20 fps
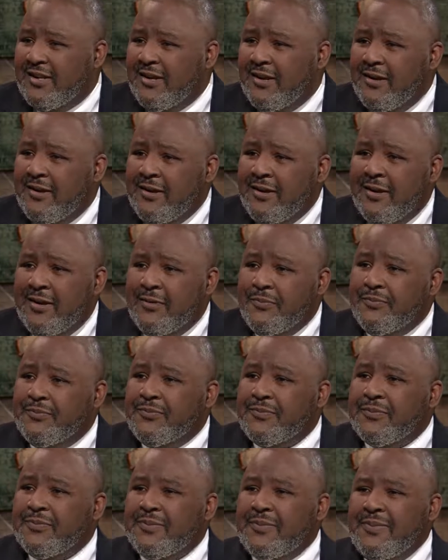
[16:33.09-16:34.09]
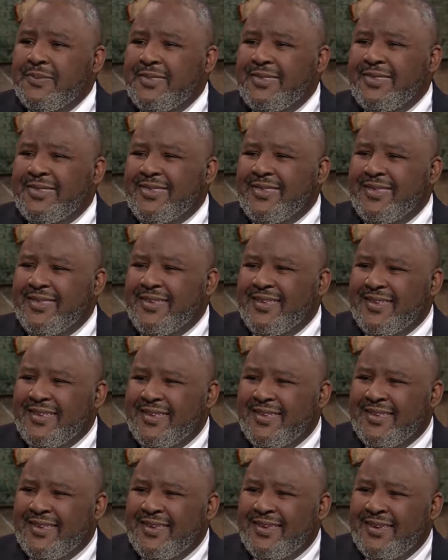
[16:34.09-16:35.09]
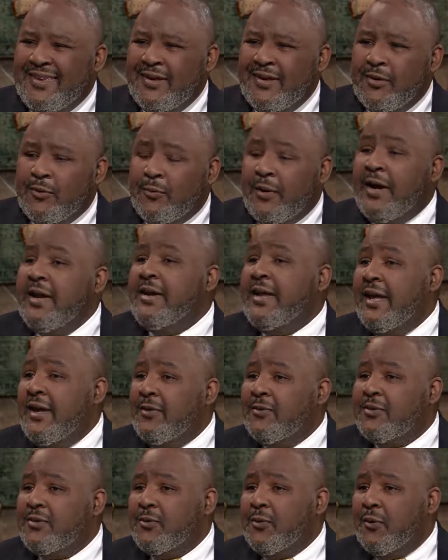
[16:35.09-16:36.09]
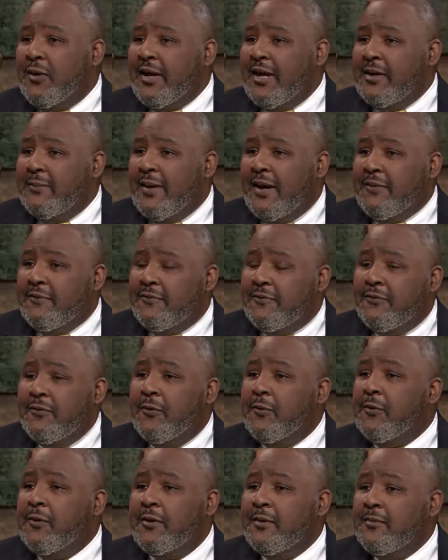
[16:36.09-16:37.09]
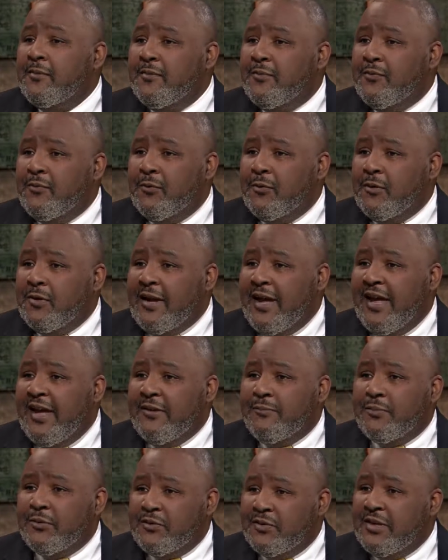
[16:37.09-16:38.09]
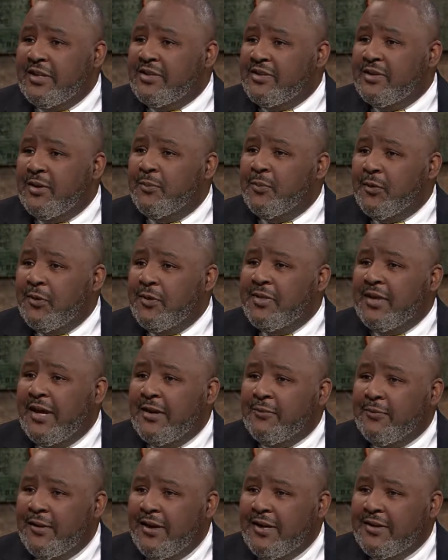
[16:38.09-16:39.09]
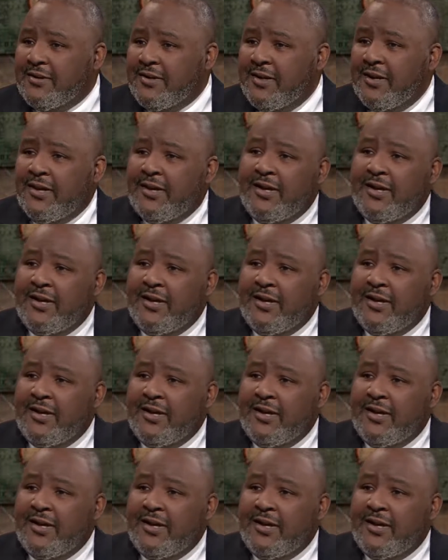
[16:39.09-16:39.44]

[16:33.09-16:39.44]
And what are you seeing out there? What does it grow by? right now it's growing at about 4.5%, somewhere in that range.